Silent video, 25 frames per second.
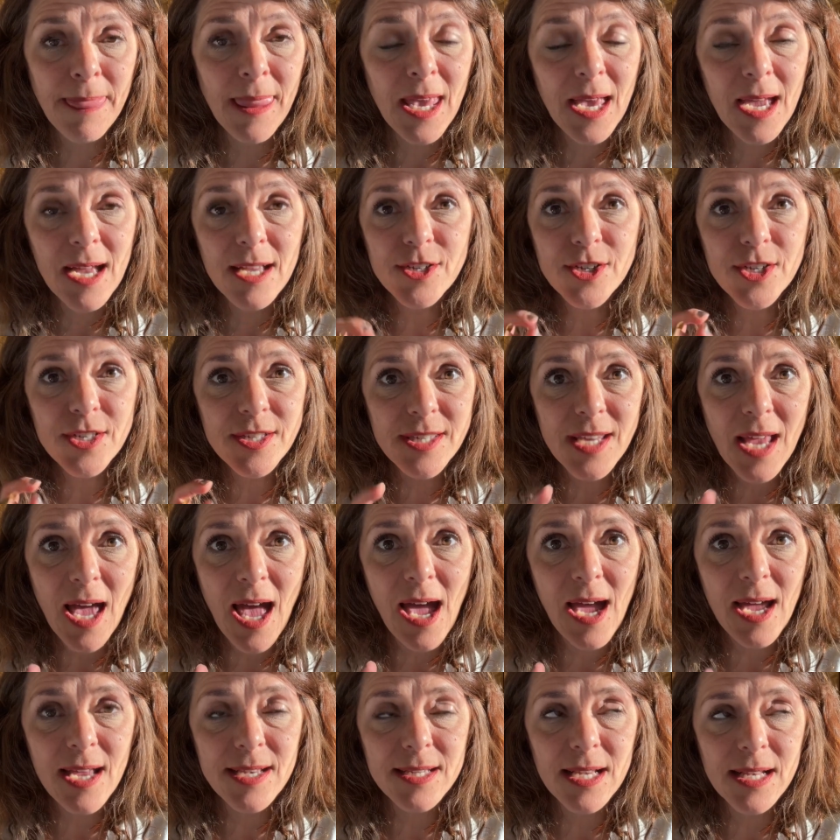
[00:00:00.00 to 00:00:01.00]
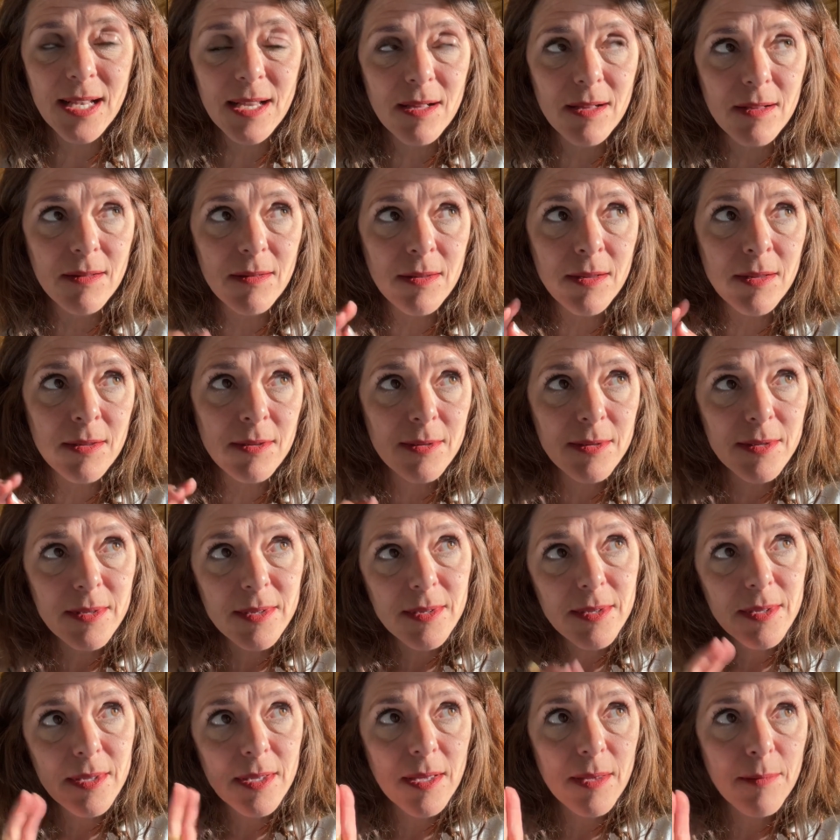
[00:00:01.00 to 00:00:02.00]
And just to add a little
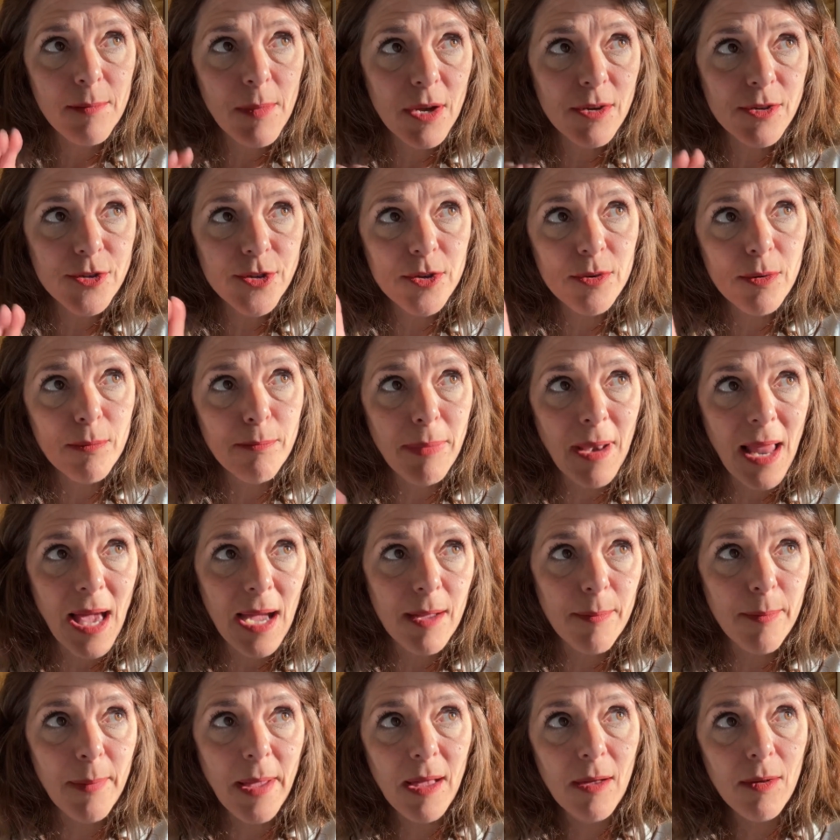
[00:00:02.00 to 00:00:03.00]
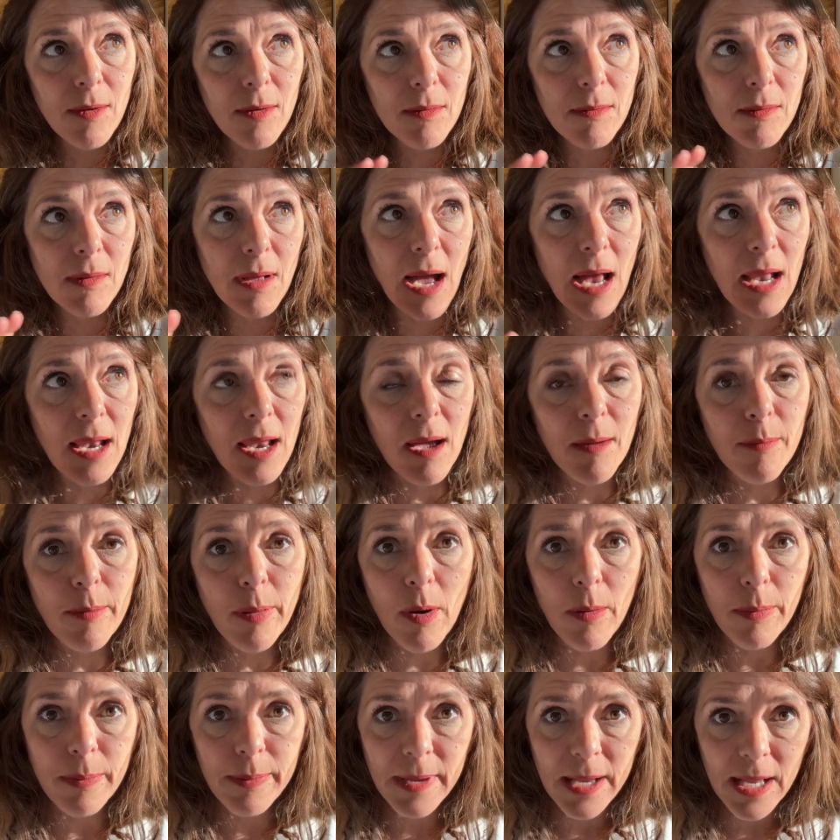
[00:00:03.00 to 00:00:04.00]
emotional blackmail a la
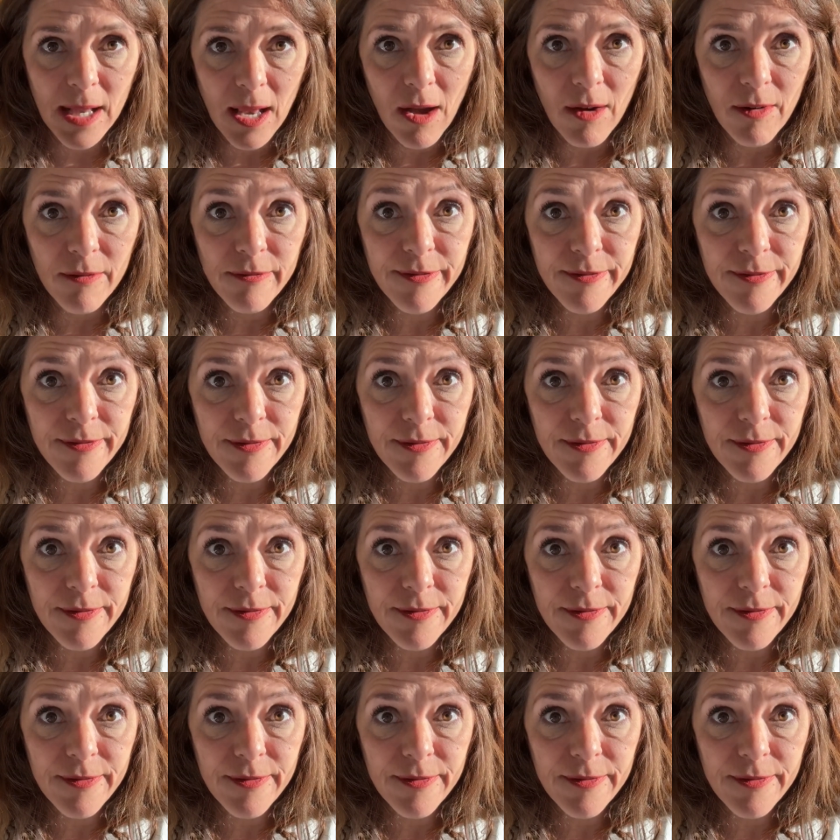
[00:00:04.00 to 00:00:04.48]
Poppy Love,